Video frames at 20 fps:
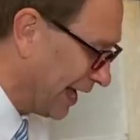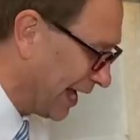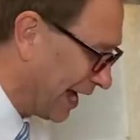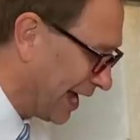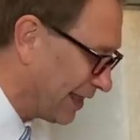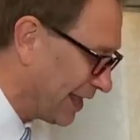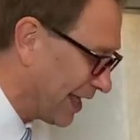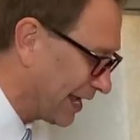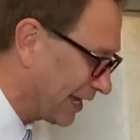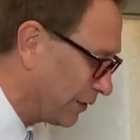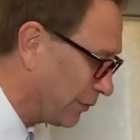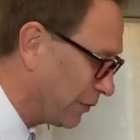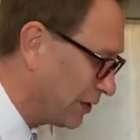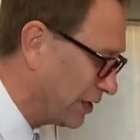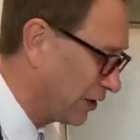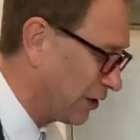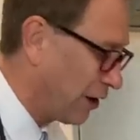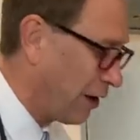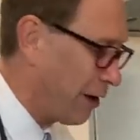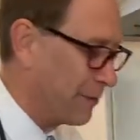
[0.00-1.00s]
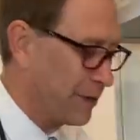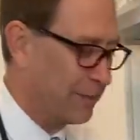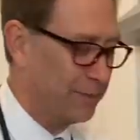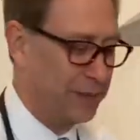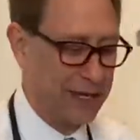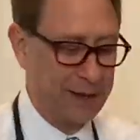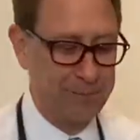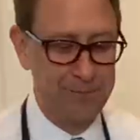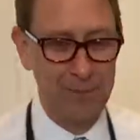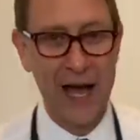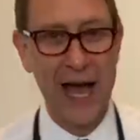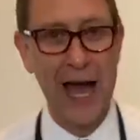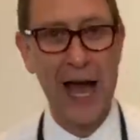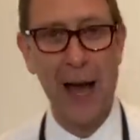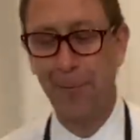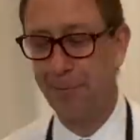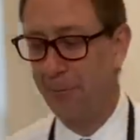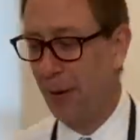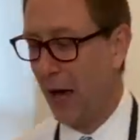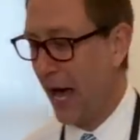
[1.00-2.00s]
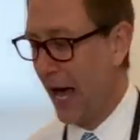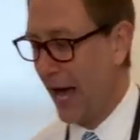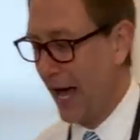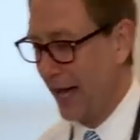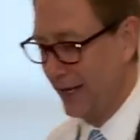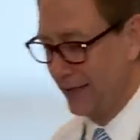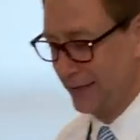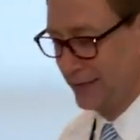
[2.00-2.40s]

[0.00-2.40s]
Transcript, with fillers: I like it when you call me Big Papa.